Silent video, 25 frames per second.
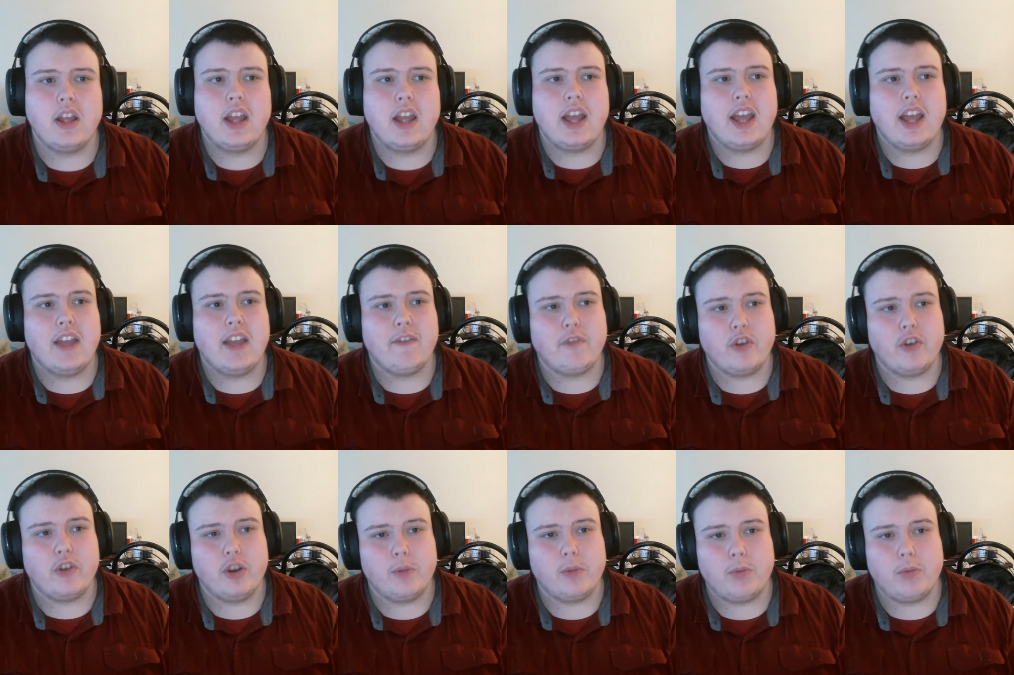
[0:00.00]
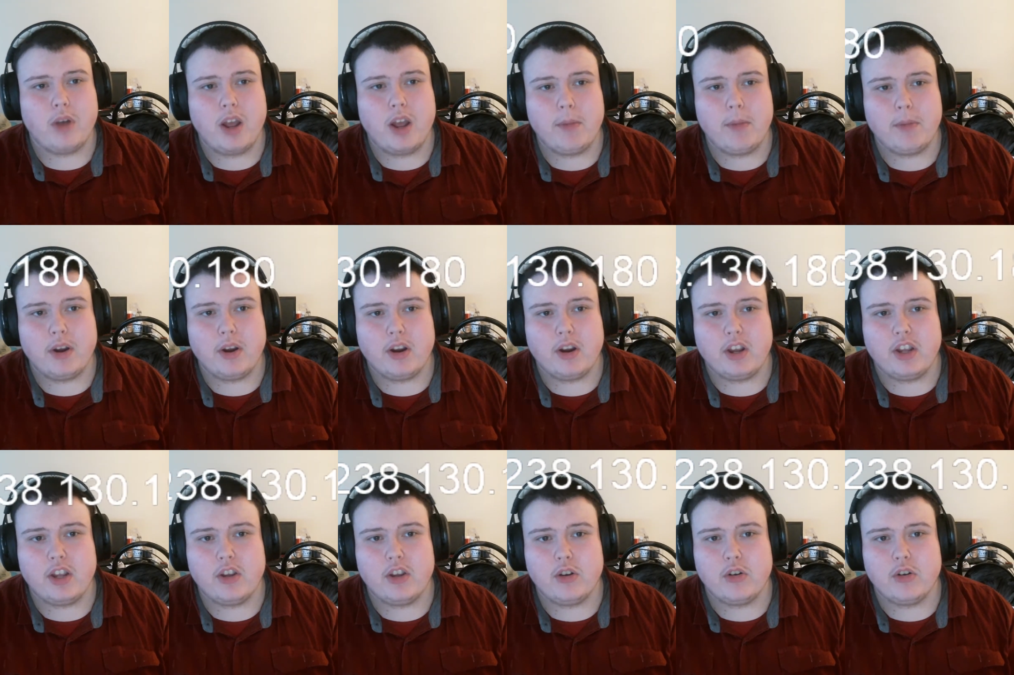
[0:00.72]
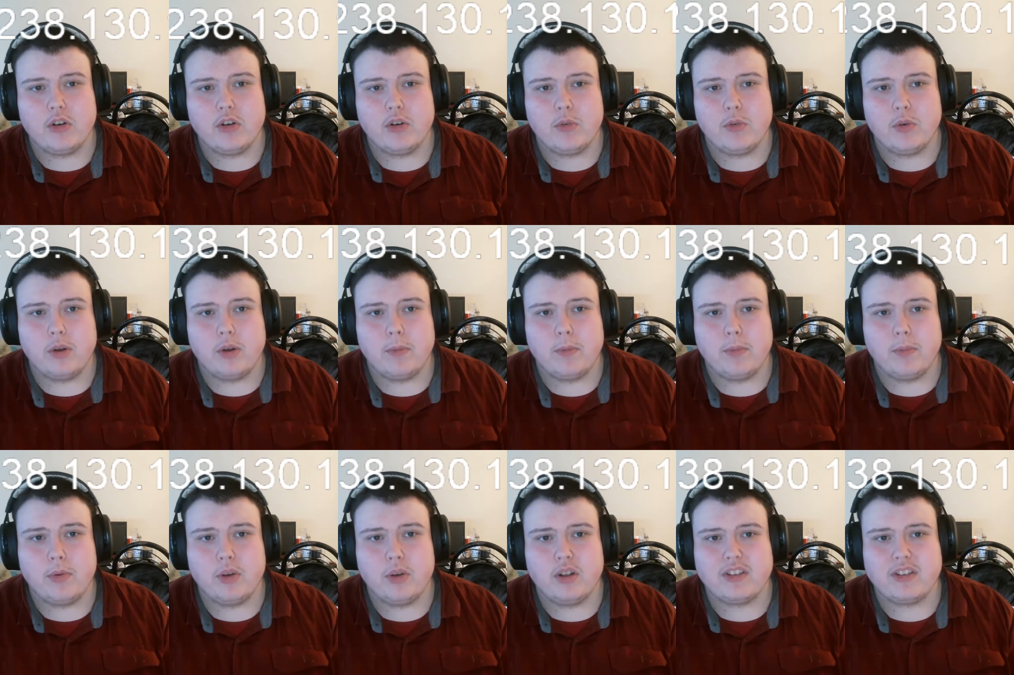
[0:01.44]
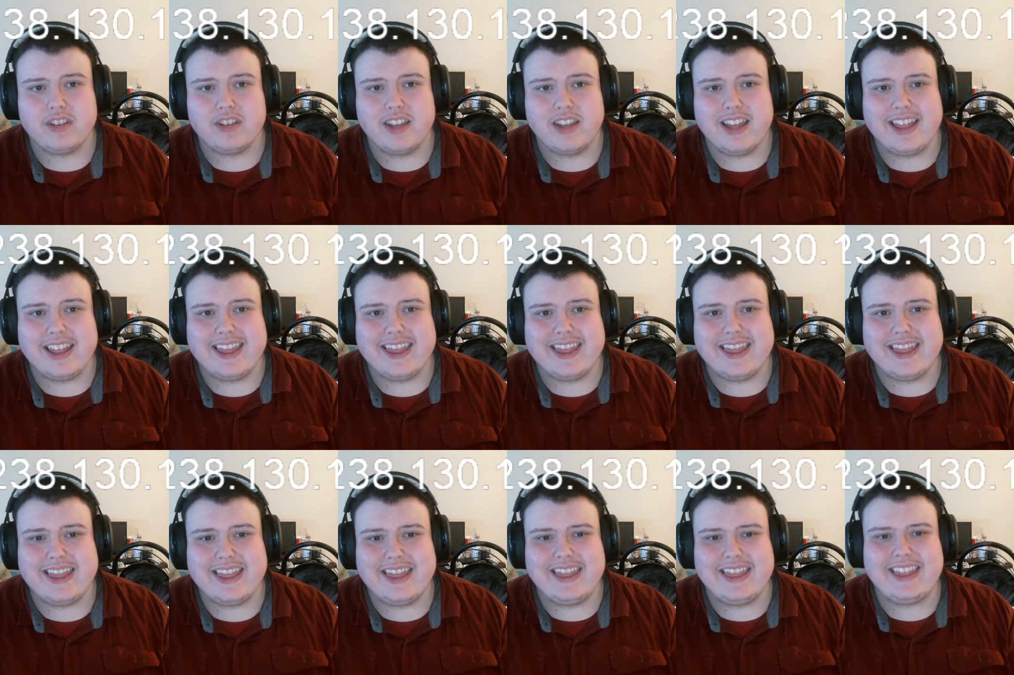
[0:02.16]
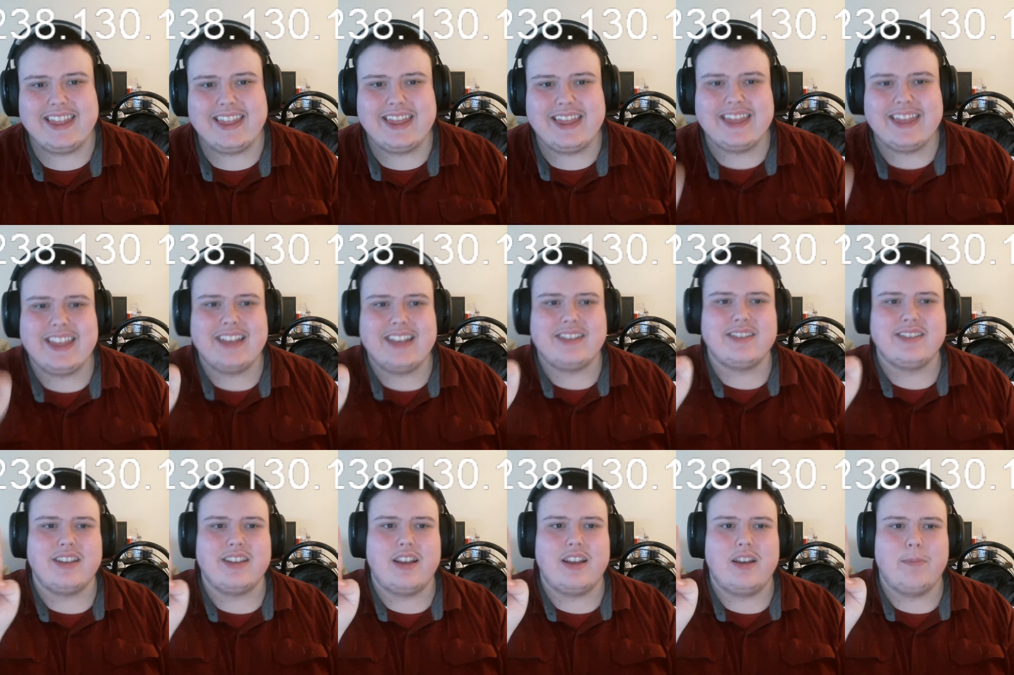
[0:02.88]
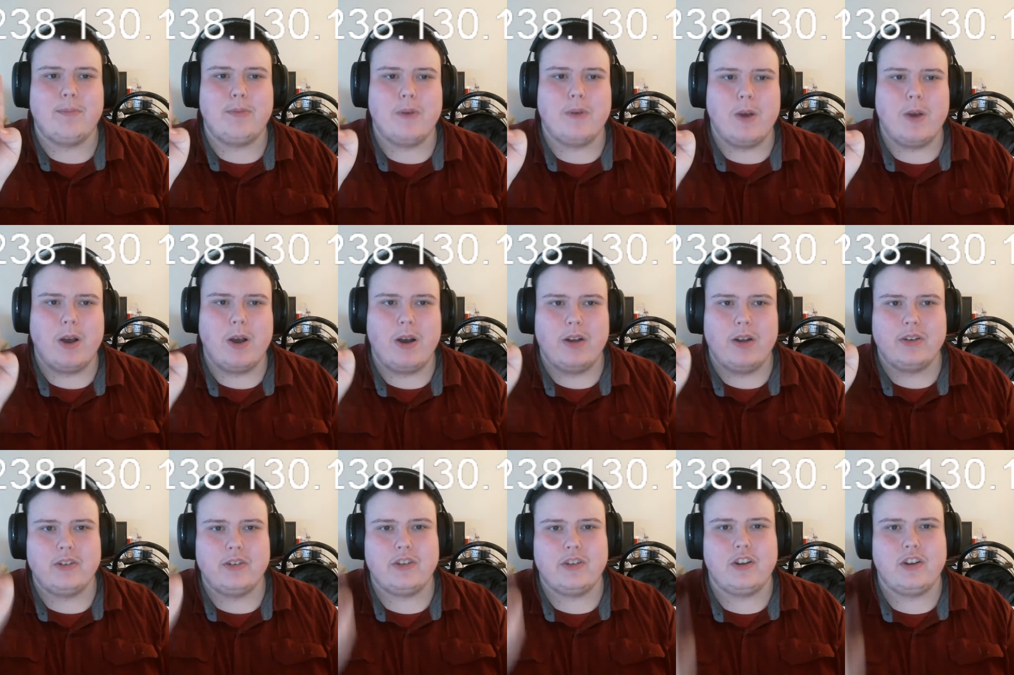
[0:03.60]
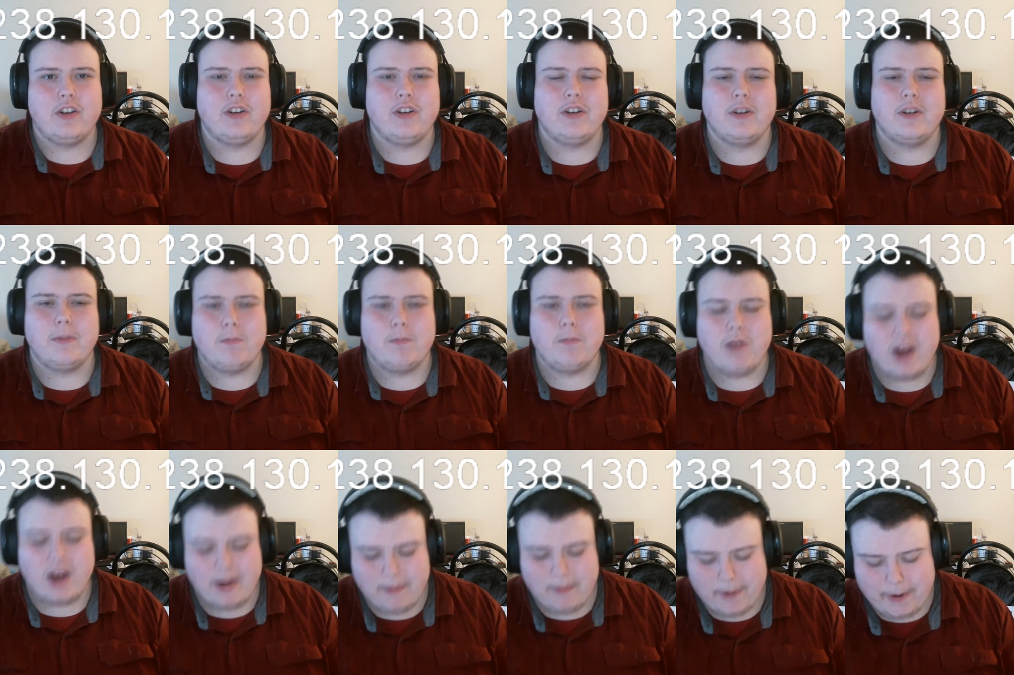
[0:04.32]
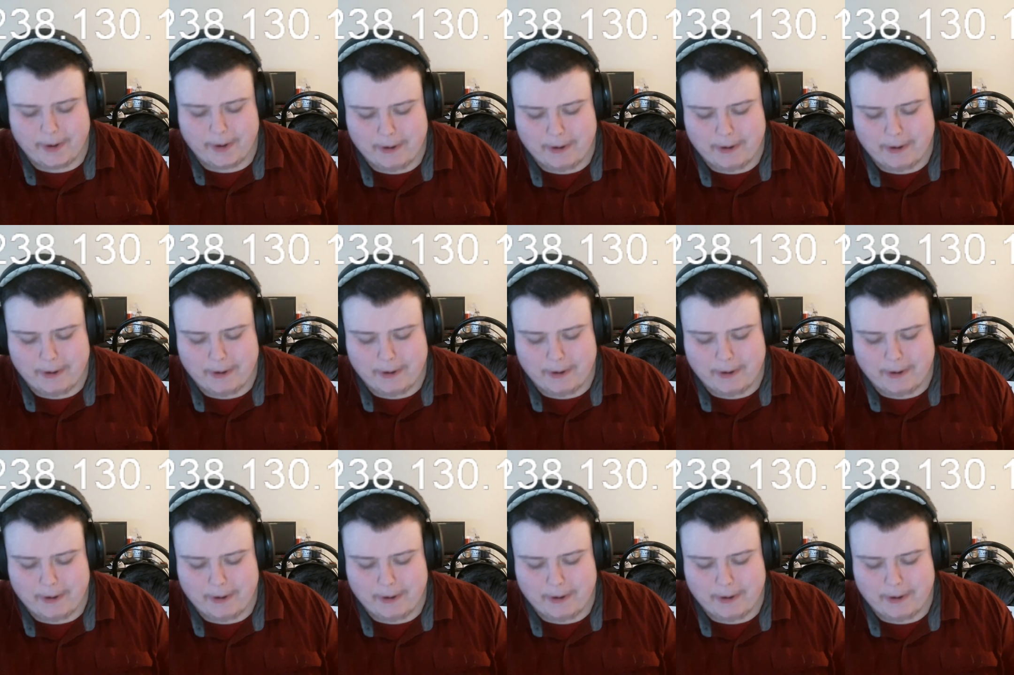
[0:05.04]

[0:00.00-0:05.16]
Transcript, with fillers: And for your primary, you're going to want to put this up on your primary.